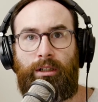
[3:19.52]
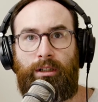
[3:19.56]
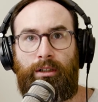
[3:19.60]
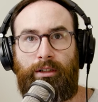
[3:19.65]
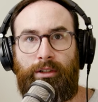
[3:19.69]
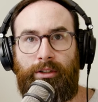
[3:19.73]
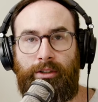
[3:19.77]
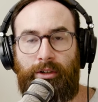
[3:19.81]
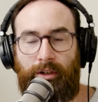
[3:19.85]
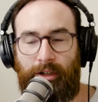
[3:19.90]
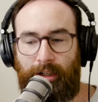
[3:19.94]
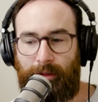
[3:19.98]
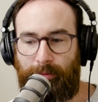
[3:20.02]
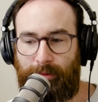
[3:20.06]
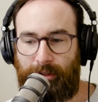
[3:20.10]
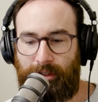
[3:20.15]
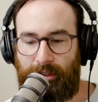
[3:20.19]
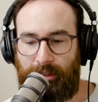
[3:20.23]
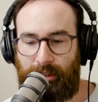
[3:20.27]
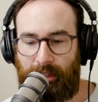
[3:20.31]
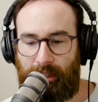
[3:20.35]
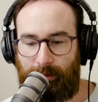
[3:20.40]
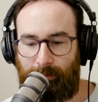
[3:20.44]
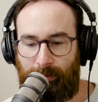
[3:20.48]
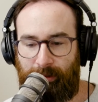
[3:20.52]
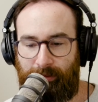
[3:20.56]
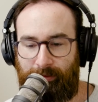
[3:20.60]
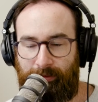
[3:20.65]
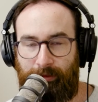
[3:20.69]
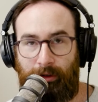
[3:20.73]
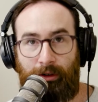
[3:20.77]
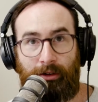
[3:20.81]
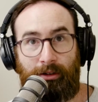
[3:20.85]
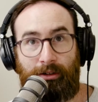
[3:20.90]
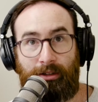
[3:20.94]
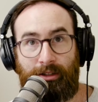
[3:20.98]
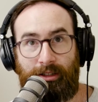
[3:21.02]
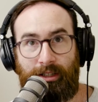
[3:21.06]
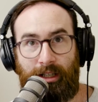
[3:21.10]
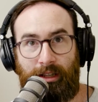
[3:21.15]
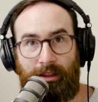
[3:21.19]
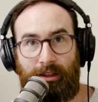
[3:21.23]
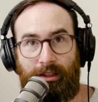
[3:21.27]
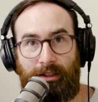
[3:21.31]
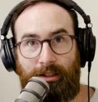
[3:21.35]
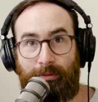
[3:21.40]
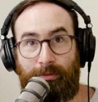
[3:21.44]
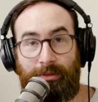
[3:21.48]
Sorry, I'm just checking my focus. I
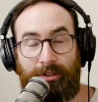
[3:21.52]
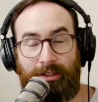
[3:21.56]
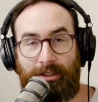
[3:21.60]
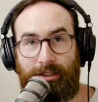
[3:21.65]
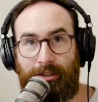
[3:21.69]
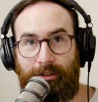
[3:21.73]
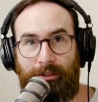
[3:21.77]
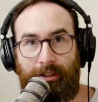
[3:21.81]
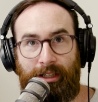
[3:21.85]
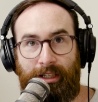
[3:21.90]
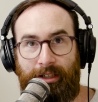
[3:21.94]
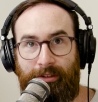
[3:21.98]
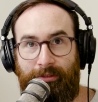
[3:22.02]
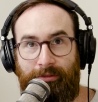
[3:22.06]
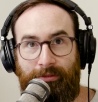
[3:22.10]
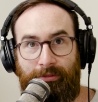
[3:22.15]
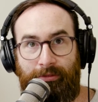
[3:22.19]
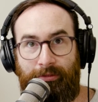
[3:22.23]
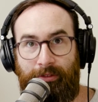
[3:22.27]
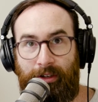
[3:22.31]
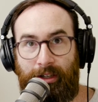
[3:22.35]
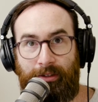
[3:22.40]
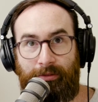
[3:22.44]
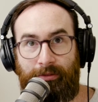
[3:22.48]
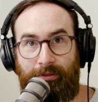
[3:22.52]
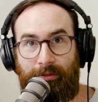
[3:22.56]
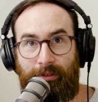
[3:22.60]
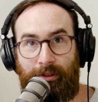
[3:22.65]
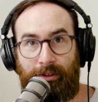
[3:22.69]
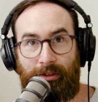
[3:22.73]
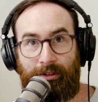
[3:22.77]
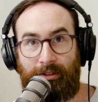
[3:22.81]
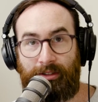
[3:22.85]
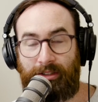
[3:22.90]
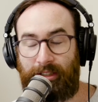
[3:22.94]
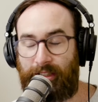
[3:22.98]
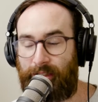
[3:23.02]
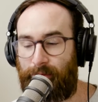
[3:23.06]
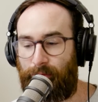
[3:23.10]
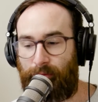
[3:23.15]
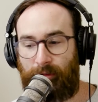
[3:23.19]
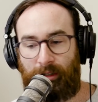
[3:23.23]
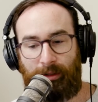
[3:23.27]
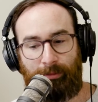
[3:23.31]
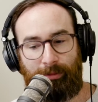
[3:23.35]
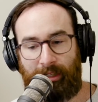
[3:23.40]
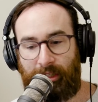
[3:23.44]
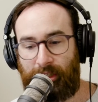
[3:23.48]
think I'm still out of fucking focus. This
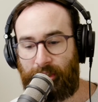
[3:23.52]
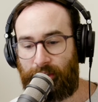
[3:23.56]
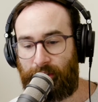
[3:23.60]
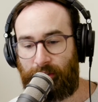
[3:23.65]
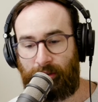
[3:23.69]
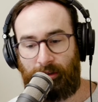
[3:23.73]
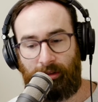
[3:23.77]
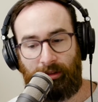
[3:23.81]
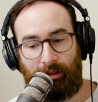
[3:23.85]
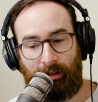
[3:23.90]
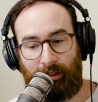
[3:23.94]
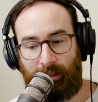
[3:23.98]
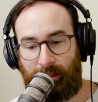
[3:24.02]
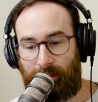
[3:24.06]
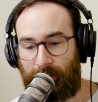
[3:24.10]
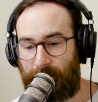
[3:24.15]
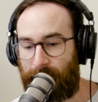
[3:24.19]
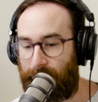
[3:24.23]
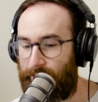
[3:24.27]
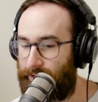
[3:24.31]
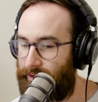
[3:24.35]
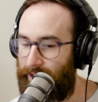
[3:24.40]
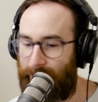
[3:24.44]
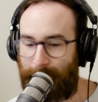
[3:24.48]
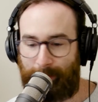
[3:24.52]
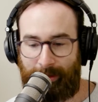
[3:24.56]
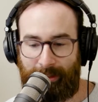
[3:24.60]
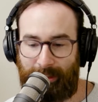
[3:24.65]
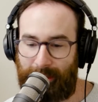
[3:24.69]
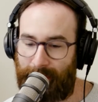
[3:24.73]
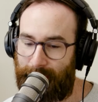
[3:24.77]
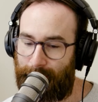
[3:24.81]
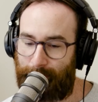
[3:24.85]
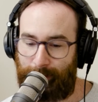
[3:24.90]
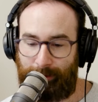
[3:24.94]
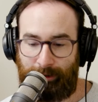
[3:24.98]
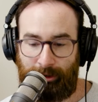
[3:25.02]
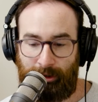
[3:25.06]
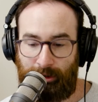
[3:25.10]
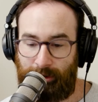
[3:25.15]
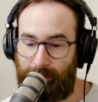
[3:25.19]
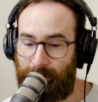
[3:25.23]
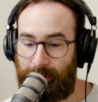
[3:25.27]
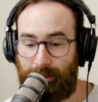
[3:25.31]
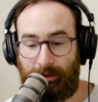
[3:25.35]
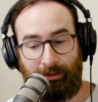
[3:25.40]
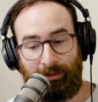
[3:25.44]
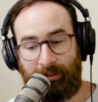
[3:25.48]
one-man show thing, god damn, I need a
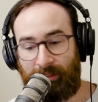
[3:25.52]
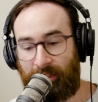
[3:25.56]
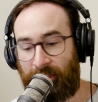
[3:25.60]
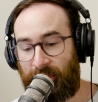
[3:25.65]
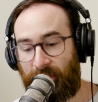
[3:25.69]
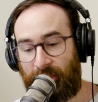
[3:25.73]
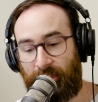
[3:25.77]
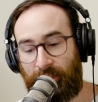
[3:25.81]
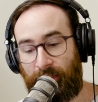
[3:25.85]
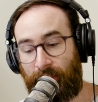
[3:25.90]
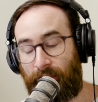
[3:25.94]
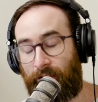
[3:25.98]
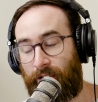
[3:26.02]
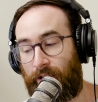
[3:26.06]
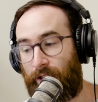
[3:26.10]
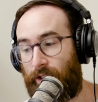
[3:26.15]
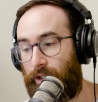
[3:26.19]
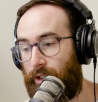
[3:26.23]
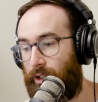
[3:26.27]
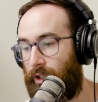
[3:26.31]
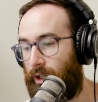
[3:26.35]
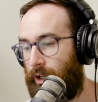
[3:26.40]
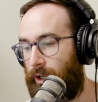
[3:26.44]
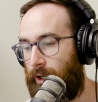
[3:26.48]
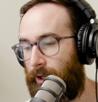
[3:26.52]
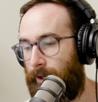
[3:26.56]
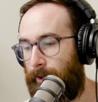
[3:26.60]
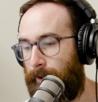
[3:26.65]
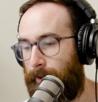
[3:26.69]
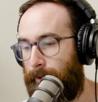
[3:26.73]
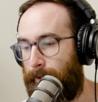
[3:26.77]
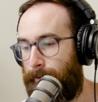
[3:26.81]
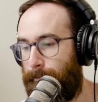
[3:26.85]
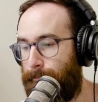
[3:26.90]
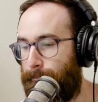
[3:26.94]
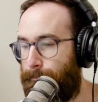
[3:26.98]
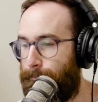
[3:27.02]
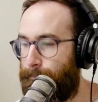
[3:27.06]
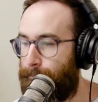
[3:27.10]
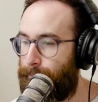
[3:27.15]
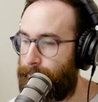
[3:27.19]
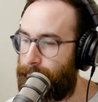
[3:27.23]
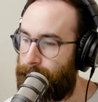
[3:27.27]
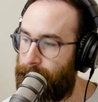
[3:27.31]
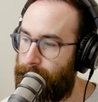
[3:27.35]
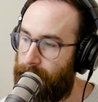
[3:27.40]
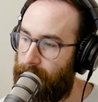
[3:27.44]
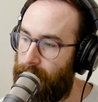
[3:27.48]
producer for this shit.
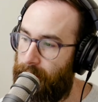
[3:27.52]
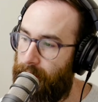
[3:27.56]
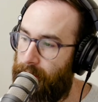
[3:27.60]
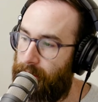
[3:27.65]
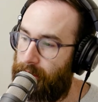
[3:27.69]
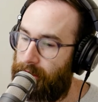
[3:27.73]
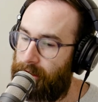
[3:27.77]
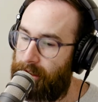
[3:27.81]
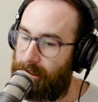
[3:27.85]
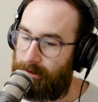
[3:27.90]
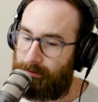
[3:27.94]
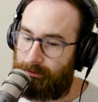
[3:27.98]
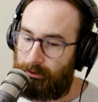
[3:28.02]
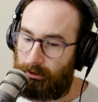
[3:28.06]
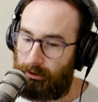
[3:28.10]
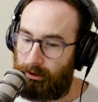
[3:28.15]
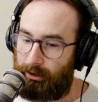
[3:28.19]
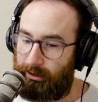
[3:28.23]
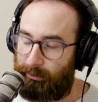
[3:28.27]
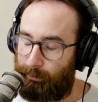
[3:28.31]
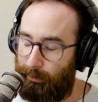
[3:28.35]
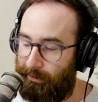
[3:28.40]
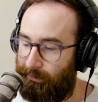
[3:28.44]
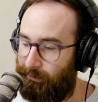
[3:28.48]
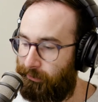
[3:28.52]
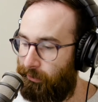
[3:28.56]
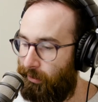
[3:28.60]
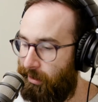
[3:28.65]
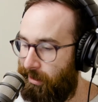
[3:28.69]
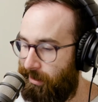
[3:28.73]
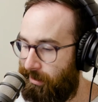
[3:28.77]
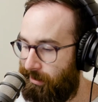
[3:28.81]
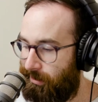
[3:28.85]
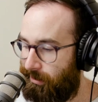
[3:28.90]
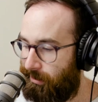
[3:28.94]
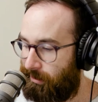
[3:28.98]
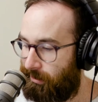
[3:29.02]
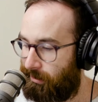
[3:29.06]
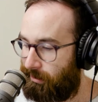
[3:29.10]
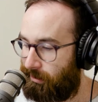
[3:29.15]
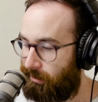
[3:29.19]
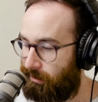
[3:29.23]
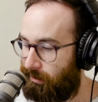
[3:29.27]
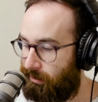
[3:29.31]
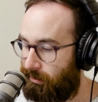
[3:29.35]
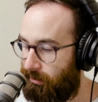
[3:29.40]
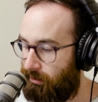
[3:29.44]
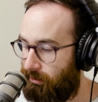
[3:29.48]
Yeah, for a lot of my
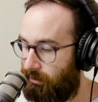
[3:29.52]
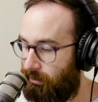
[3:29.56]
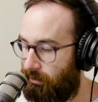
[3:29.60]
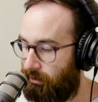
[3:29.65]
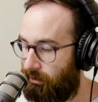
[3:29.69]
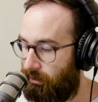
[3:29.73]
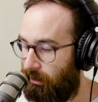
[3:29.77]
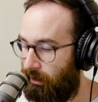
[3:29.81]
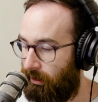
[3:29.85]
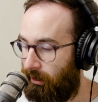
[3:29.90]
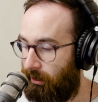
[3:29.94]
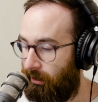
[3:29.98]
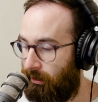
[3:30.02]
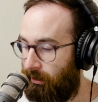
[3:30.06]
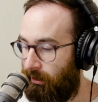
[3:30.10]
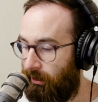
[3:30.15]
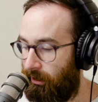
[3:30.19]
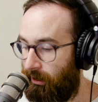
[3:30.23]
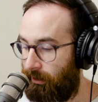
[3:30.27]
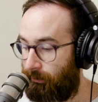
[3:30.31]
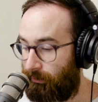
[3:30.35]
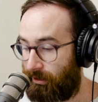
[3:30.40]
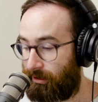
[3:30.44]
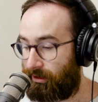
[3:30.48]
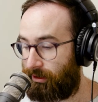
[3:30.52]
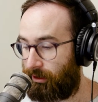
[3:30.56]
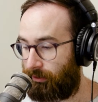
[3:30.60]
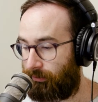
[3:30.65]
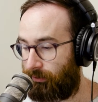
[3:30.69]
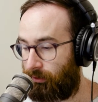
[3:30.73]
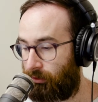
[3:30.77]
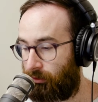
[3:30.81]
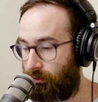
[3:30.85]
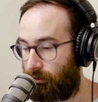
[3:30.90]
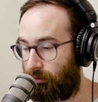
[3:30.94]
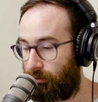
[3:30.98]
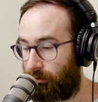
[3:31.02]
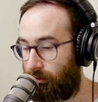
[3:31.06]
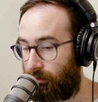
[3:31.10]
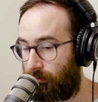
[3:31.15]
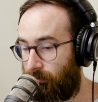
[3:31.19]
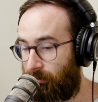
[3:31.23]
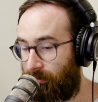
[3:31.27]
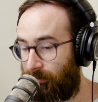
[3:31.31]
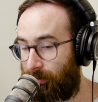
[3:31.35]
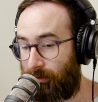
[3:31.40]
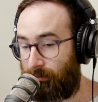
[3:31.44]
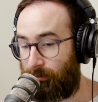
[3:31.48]
friends, and myself included,
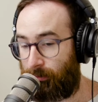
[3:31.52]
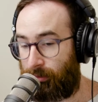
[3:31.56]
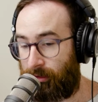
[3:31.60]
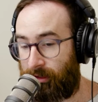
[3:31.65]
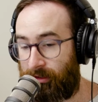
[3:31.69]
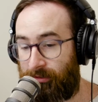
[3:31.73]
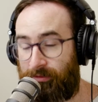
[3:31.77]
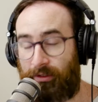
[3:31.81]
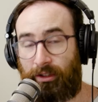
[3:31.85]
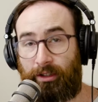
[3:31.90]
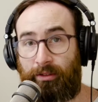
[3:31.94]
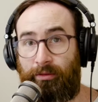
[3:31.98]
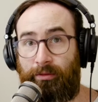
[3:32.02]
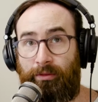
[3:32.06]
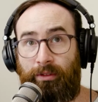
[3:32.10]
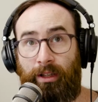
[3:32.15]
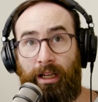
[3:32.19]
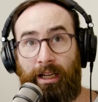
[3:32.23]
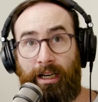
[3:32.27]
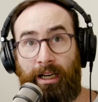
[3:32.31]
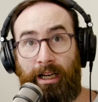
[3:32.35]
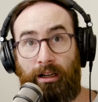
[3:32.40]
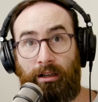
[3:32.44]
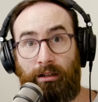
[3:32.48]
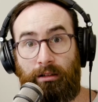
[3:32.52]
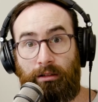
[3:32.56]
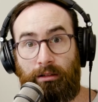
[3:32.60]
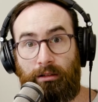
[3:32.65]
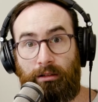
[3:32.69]
we've been pretty fucking flat out